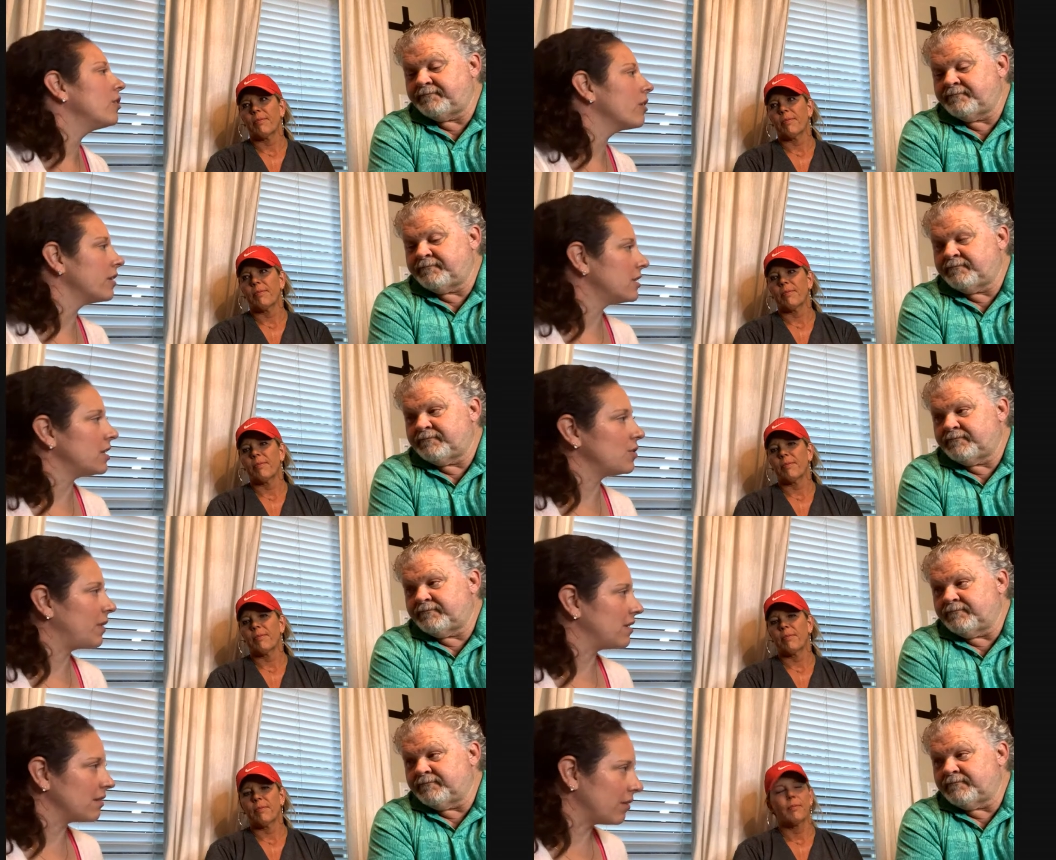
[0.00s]
Speaker 1: you already touched
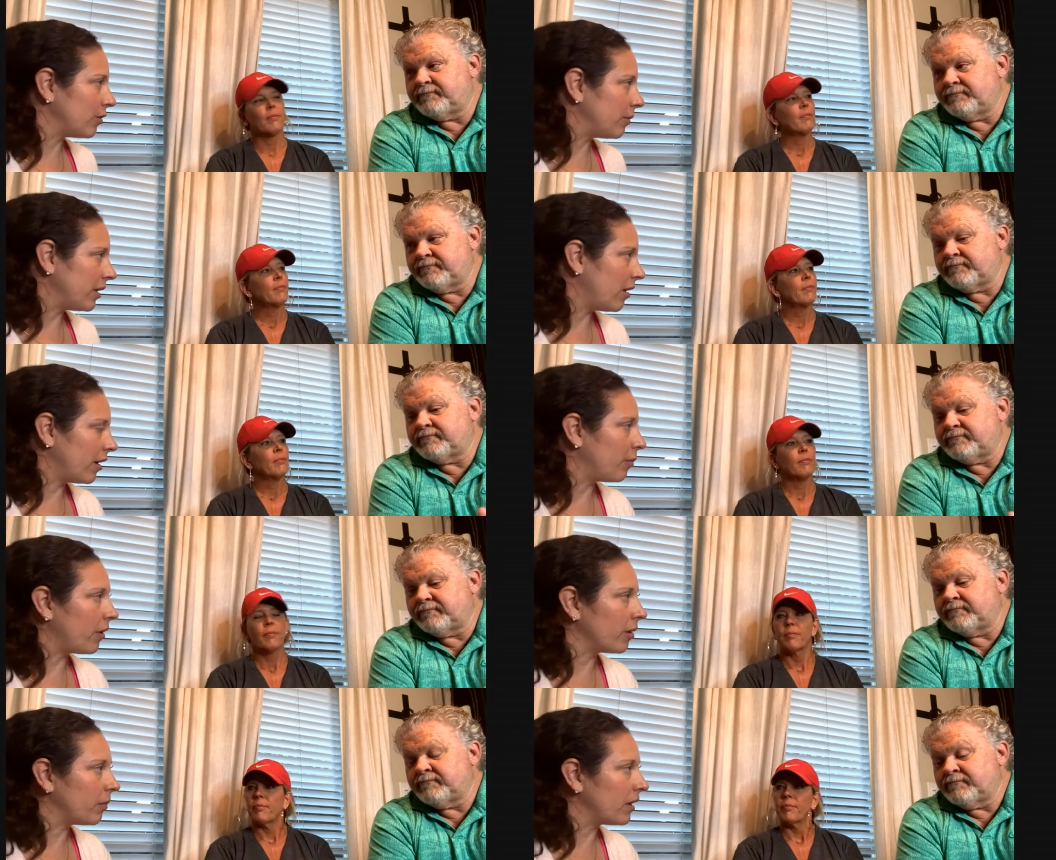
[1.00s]
base a little bit on it,
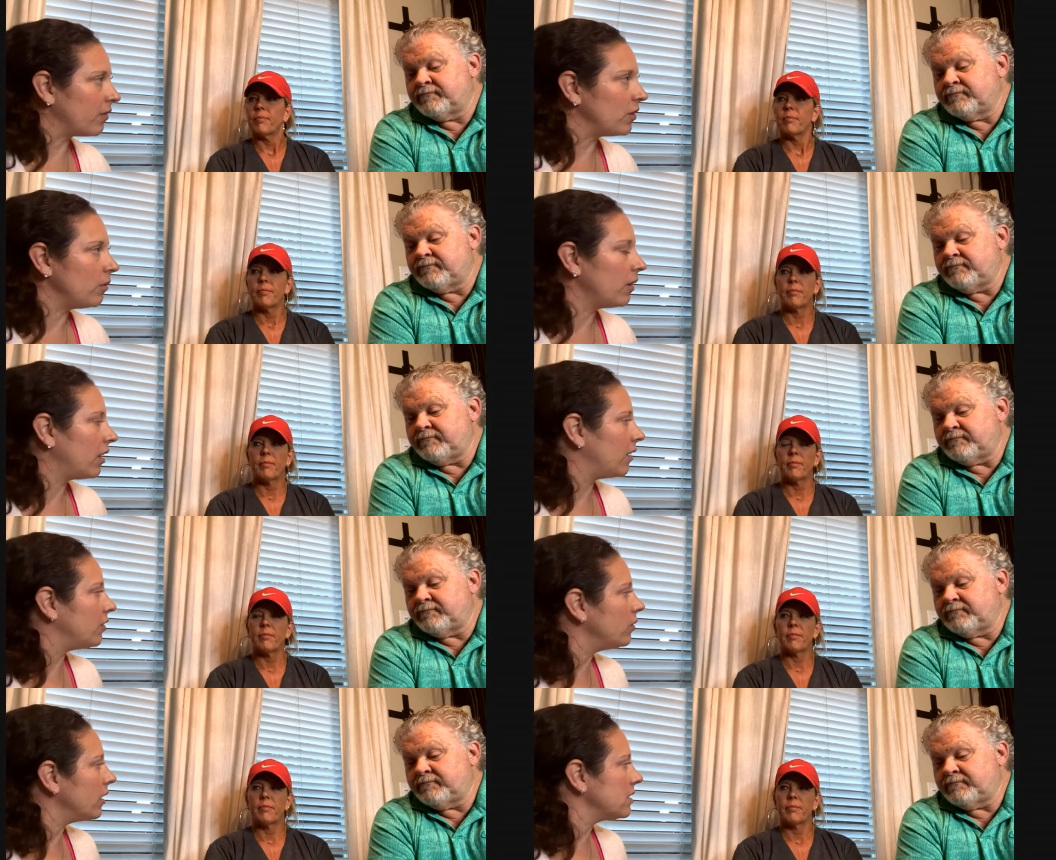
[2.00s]
Mark, but if you if
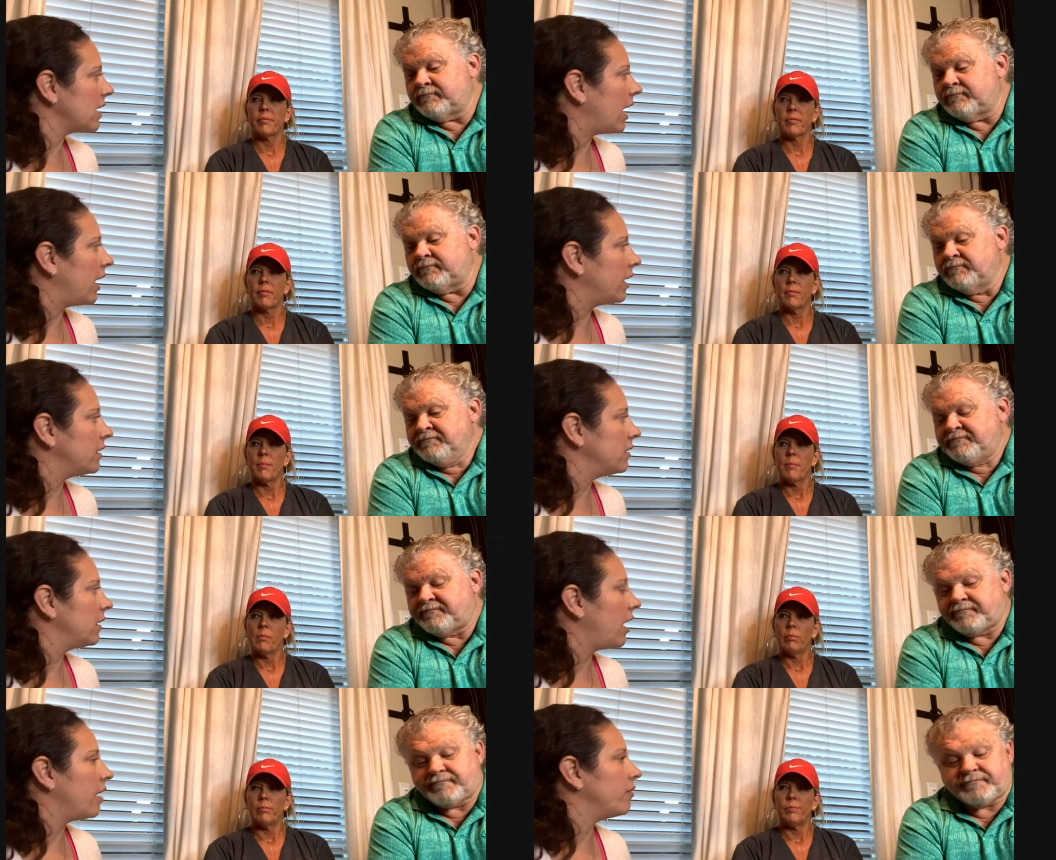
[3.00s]
you guys
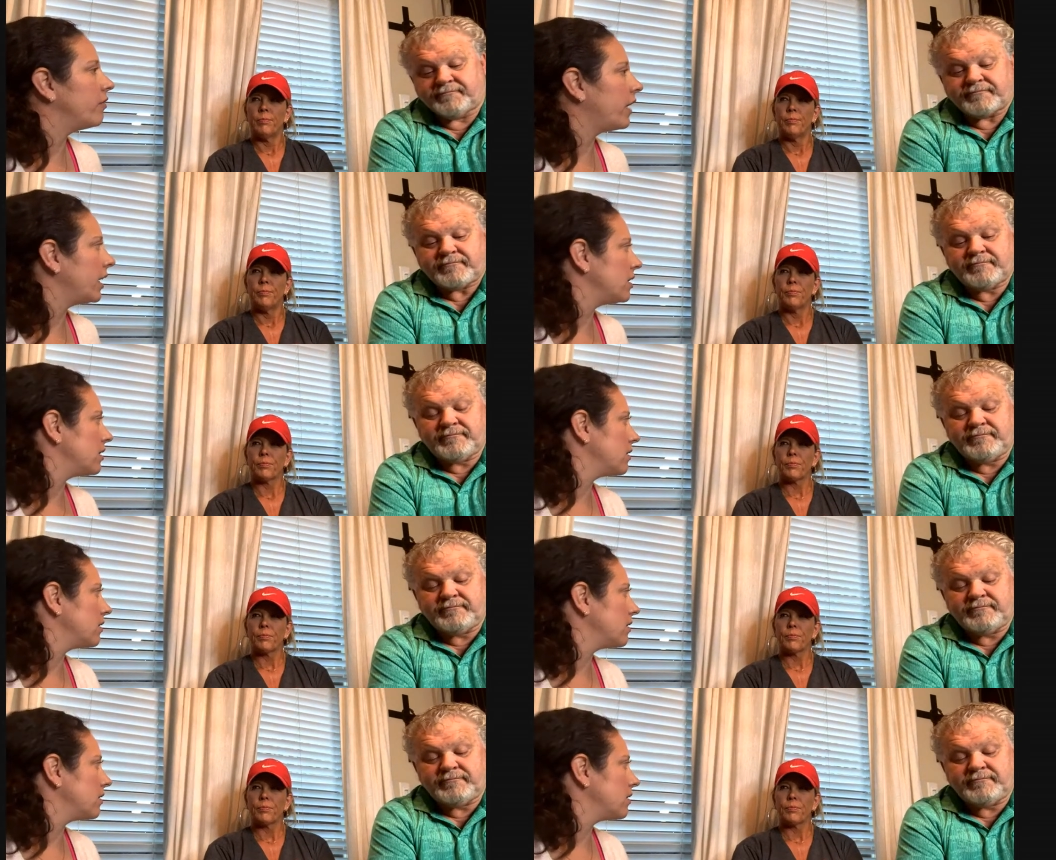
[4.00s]
had advice